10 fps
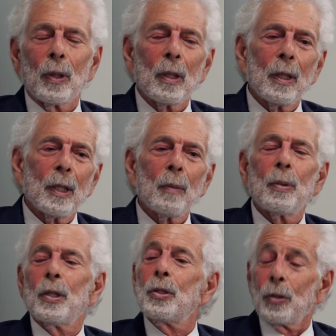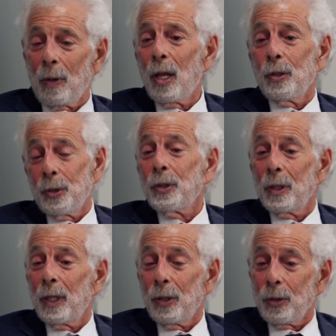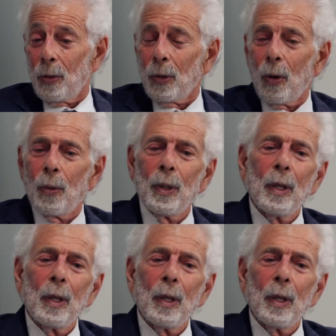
a clinic, but each urologist can get his own code.